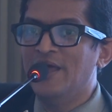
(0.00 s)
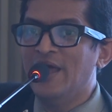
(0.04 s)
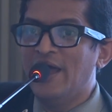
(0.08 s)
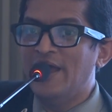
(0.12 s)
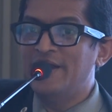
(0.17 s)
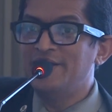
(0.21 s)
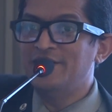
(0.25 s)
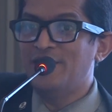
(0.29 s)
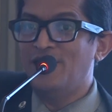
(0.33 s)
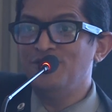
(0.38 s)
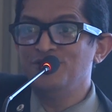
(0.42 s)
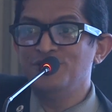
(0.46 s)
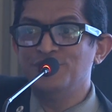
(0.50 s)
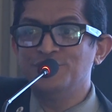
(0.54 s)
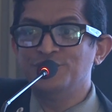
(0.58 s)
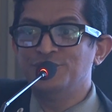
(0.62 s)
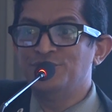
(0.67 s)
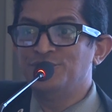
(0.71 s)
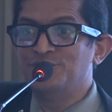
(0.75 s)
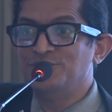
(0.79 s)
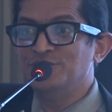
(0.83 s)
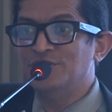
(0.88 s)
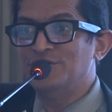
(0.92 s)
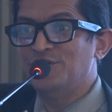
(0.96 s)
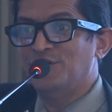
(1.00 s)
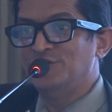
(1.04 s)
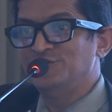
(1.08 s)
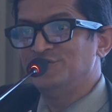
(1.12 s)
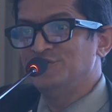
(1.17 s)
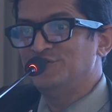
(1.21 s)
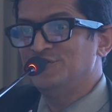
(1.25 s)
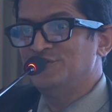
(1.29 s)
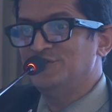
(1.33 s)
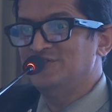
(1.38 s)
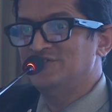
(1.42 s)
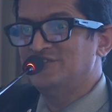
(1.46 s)
And now you're going to do a
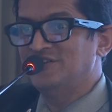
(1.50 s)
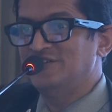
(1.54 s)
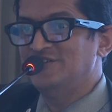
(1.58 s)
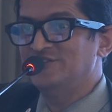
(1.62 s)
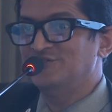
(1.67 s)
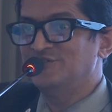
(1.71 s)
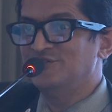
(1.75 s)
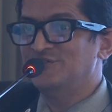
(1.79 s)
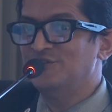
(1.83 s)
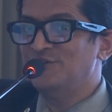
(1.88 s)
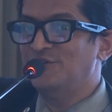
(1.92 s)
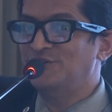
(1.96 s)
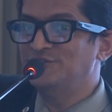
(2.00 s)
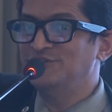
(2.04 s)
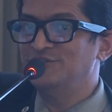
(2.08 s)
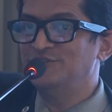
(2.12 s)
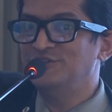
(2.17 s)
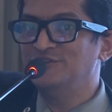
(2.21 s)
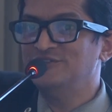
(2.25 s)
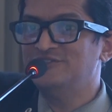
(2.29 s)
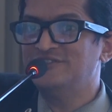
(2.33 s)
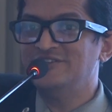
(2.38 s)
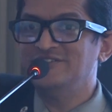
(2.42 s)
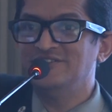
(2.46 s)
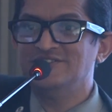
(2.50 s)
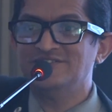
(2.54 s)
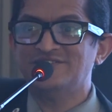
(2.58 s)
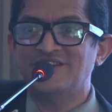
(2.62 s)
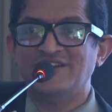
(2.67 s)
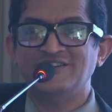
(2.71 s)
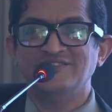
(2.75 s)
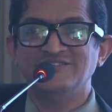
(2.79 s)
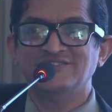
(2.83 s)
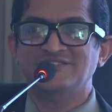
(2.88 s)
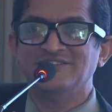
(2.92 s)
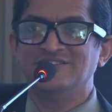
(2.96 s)
longitudinal study. So the longitudinal study, the
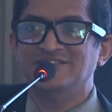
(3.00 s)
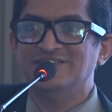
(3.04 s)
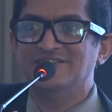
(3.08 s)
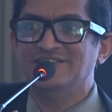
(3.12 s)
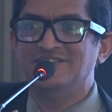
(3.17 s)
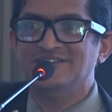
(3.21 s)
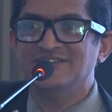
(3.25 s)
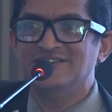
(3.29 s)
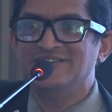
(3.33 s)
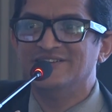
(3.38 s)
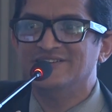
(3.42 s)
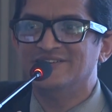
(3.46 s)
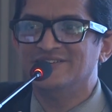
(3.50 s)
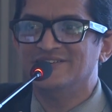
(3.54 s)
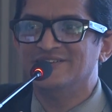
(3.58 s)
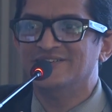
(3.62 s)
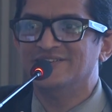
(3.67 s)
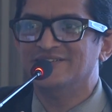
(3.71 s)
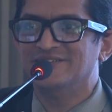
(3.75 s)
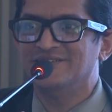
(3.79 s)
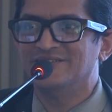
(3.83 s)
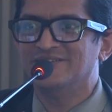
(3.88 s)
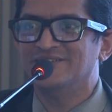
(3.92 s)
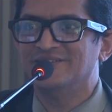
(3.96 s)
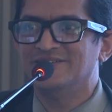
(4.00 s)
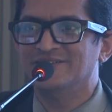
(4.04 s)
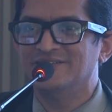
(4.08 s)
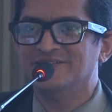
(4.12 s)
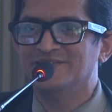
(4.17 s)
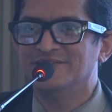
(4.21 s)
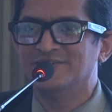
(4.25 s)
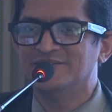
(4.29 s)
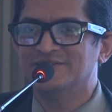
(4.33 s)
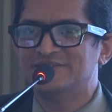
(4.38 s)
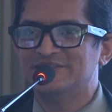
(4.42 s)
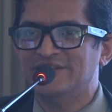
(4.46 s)
statistical
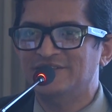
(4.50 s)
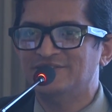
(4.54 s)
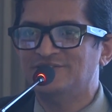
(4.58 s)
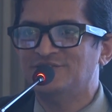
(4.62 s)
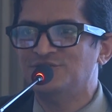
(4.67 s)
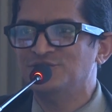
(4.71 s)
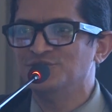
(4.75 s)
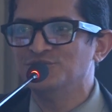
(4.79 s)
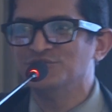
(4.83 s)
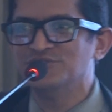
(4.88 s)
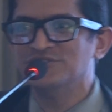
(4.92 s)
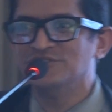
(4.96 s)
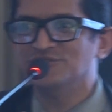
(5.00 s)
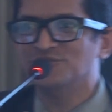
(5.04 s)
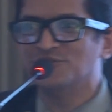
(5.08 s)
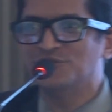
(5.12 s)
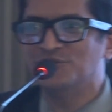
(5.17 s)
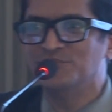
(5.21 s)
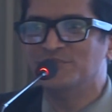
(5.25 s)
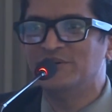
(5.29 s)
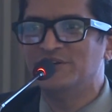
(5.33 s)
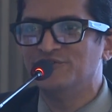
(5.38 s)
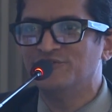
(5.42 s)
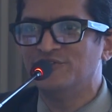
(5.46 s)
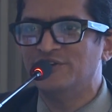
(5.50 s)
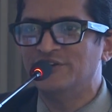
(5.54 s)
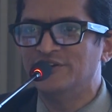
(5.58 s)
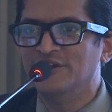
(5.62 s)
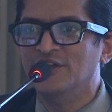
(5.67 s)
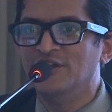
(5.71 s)
test used is going to be different.